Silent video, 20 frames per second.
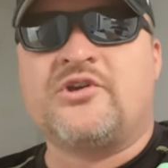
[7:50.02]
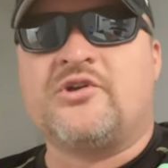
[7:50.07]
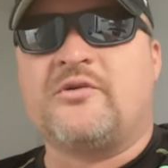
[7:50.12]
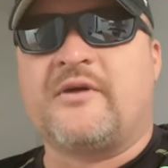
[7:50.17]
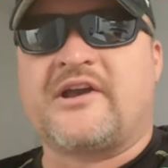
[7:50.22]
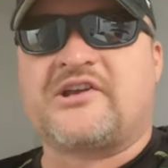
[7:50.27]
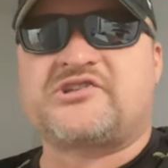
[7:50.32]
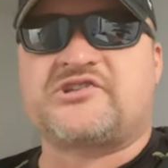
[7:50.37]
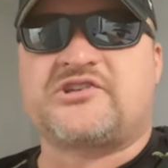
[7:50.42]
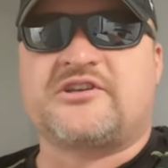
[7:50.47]

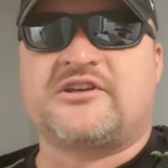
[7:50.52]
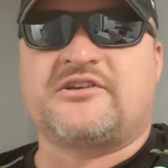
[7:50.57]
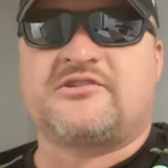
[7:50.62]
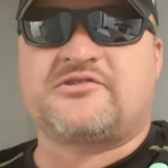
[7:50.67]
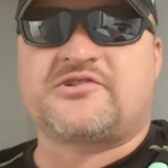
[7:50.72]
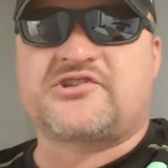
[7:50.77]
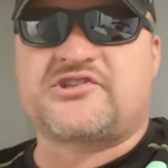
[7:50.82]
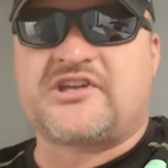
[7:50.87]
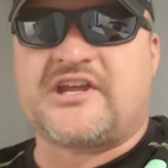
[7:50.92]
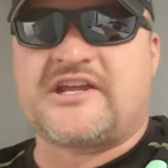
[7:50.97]
who actually
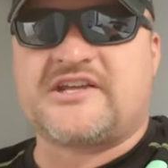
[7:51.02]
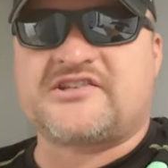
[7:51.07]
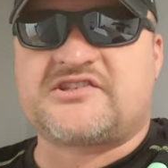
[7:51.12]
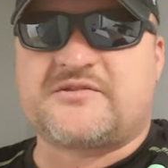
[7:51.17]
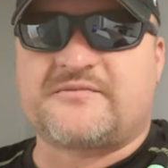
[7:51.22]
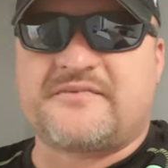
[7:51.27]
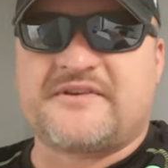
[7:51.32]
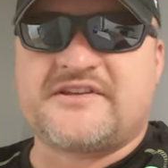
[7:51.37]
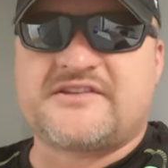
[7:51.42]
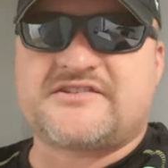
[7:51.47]
understands
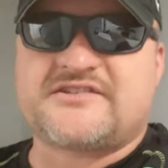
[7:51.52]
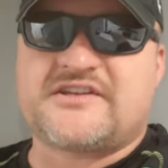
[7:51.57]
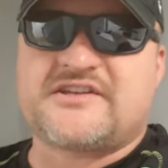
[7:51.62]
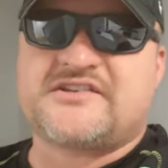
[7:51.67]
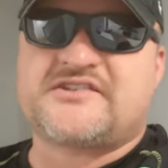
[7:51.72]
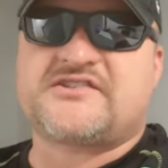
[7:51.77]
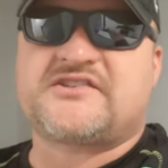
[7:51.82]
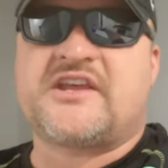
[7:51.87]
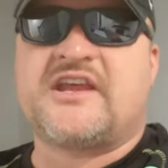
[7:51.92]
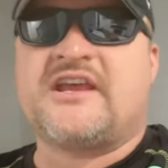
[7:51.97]
the
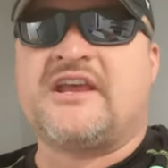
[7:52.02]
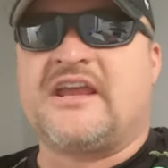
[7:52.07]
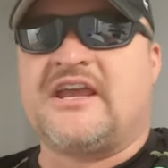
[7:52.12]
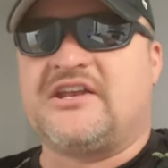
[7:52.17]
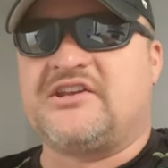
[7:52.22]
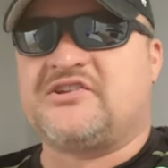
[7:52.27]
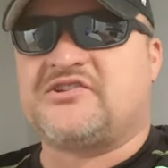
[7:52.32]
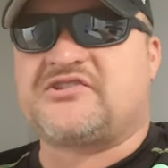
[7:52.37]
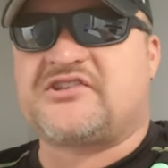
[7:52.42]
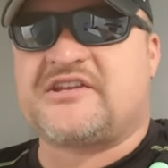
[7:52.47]
business
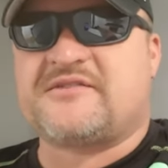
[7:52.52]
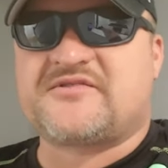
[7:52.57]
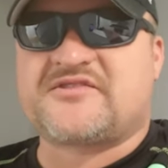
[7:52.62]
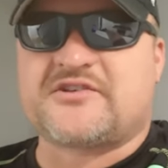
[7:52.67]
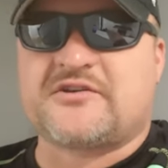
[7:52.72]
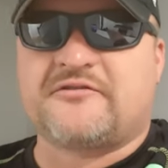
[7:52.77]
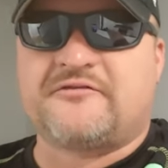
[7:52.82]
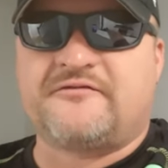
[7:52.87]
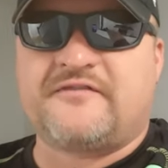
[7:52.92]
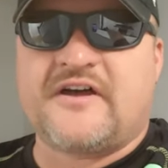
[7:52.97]
and he
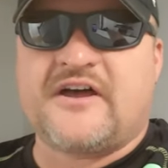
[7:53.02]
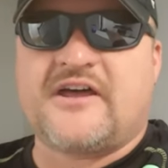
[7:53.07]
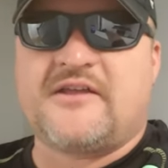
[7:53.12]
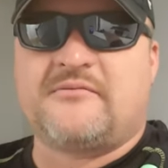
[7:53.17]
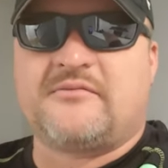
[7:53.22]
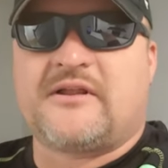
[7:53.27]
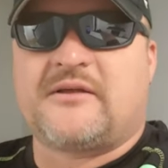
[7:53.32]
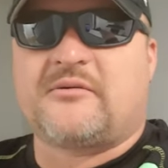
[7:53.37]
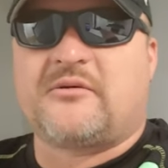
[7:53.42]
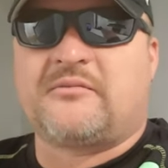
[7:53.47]
seems so
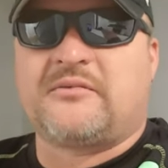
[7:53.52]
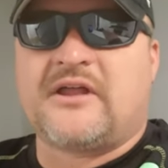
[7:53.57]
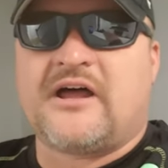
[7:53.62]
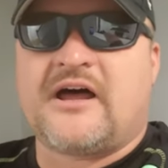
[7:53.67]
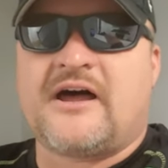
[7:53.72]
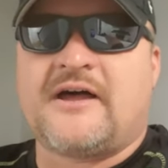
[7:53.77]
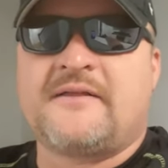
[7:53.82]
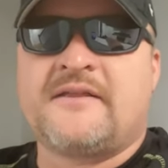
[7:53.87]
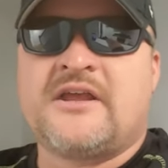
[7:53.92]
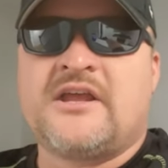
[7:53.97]
fun, blah, blah,
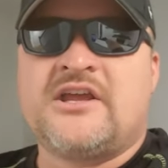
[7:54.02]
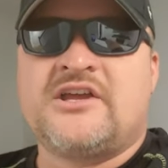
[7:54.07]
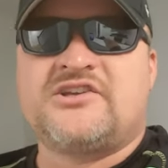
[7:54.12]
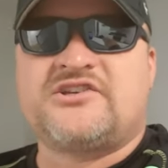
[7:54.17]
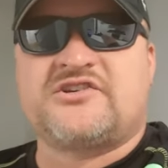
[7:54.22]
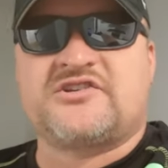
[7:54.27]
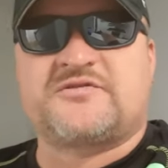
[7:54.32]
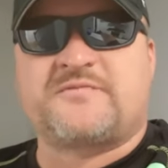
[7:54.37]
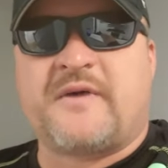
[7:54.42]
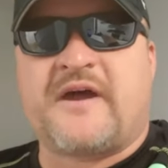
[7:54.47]
blah.
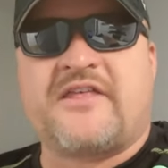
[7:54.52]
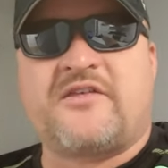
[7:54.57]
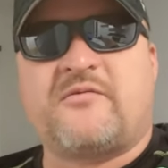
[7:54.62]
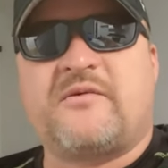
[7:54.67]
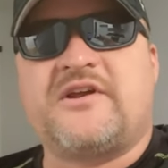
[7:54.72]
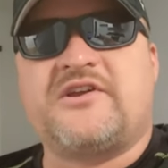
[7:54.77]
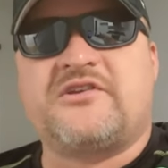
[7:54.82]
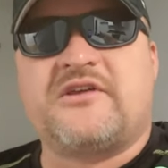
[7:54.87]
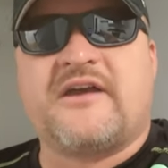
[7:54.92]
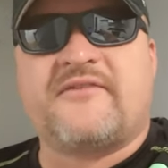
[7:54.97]
She goes, by the
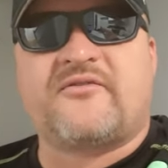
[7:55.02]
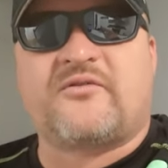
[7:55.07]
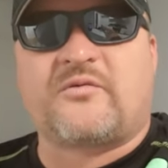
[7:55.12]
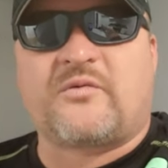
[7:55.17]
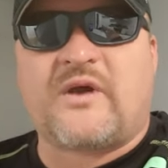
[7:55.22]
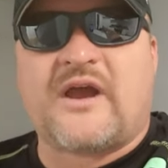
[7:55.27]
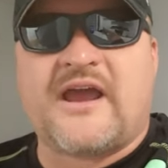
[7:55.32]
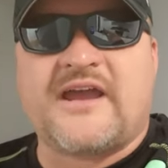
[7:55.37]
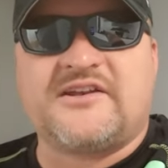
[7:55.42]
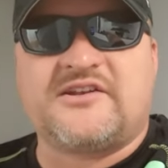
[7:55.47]
way, do you have a
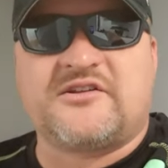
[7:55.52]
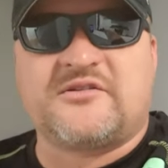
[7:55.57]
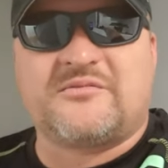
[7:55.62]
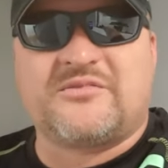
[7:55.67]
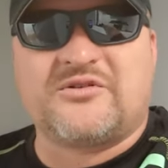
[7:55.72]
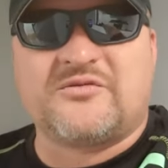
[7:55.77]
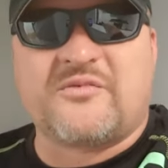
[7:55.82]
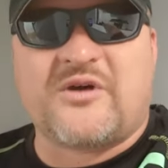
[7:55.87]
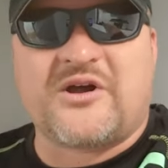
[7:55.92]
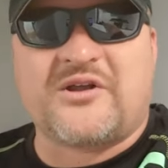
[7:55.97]
ride to the
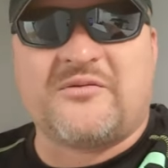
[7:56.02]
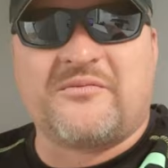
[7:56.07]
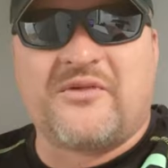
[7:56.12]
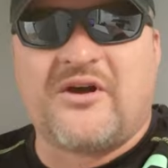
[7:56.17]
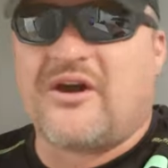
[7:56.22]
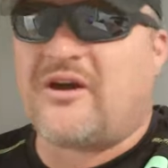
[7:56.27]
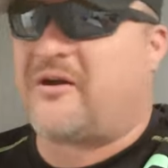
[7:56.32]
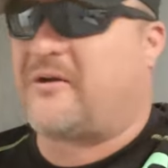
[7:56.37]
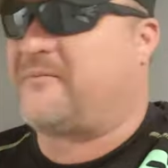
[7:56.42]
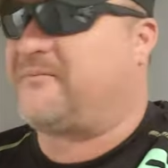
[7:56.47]
Blue Marlin
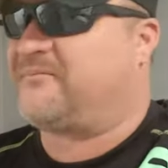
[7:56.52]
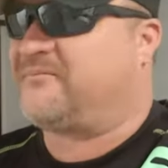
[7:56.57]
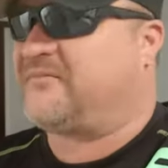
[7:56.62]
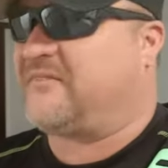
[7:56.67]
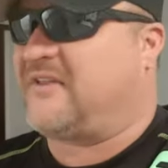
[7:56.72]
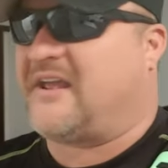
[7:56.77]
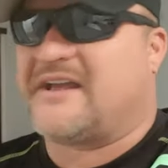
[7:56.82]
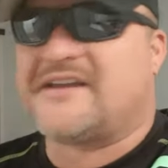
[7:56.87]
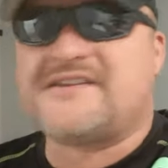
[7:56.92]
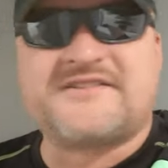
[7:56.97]
bar?
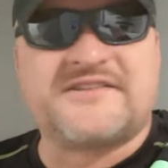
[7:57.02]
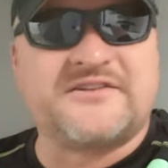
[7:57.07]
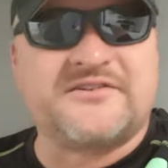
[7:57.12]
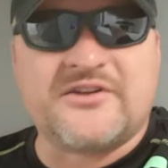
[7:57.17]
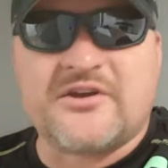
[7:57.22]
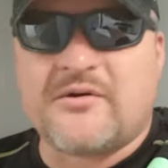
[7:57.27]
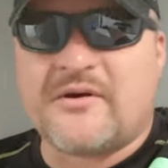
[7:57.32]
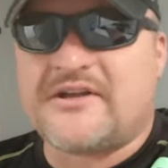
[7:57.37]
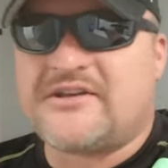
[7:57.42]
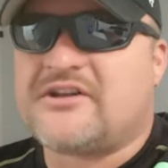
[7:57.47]
I said,
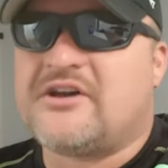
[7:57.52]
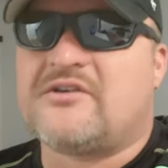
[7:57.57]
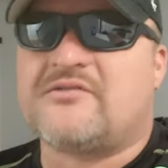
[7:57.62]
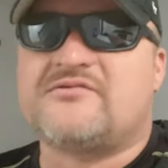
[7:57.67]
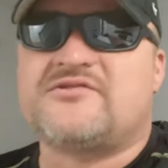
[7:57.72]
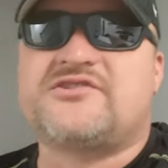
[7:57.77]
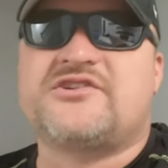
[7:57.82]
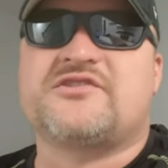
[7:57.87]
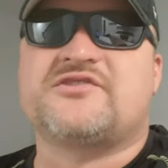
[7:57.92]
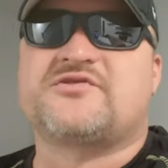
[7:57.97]
no, I
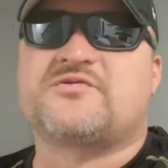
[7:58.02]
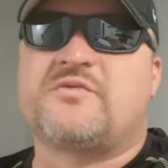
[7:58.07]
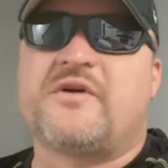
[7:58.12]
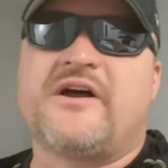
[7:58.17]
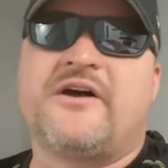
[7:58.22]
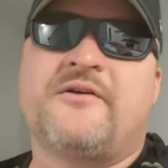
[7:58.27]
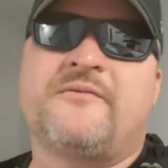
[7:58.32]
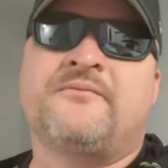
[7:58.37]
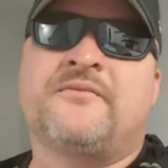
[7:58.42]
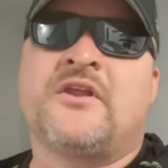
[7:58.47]
don't. She goes,
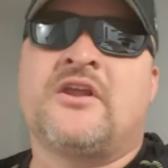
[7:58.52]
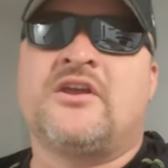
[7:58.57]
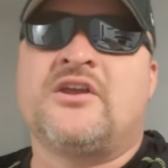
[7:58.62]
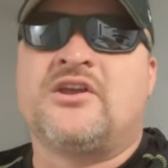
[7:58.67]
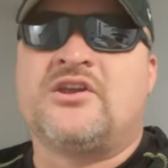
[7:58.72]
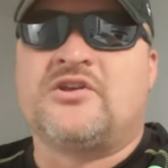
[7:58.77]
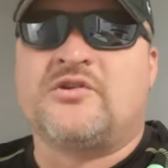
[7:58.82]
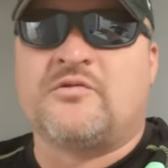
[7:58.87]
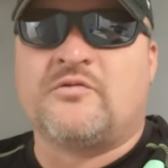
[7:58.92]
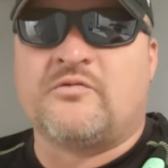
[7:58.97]
well,
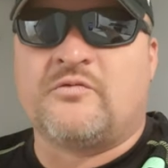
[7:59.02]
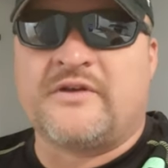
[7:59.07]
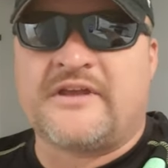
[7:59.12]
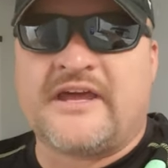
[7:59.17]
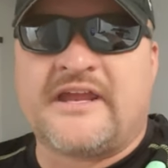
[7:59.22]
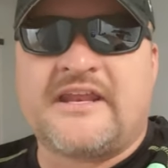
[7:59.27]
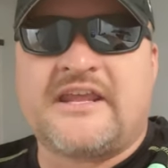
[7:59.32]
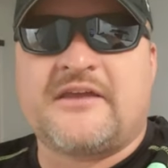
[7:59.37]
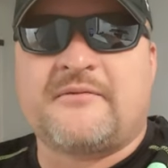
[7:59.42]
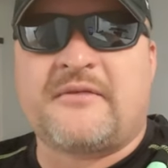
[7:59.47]
we
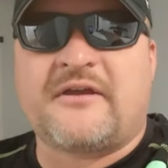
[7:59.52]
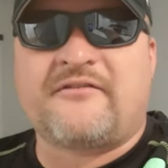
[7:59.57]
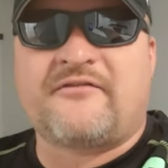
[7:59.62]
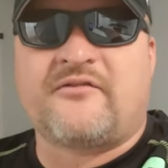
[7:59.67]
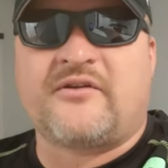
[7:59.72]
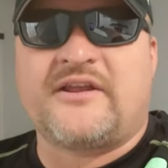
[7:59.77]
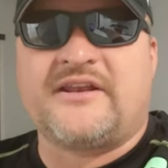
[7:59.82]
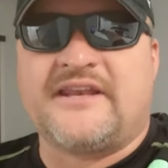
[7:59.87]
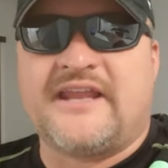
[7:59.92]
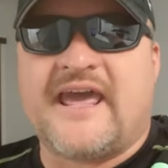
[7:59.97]
got to get my
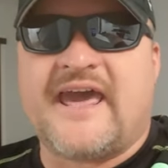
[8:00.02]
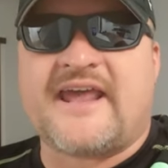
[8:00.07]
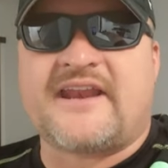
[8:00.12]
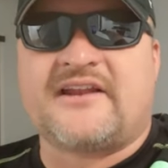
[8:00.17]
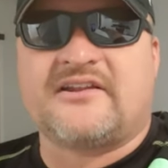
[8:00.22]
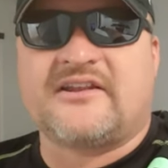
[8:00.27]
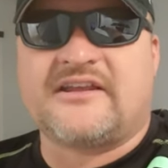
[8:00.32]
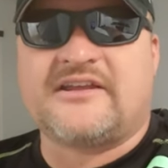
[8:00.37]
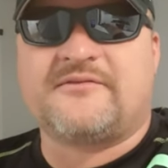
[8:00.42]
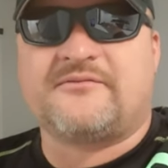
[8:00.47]
friend
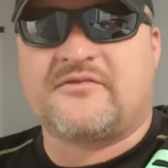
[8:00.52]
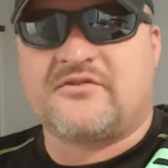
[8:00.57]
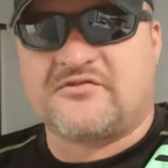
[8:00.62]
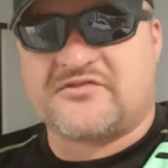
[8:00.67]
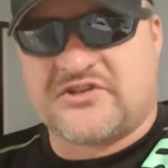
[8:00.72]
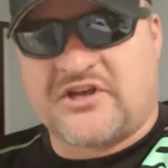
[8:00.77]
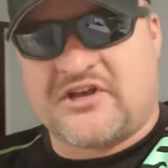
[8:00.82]
Natalie, who's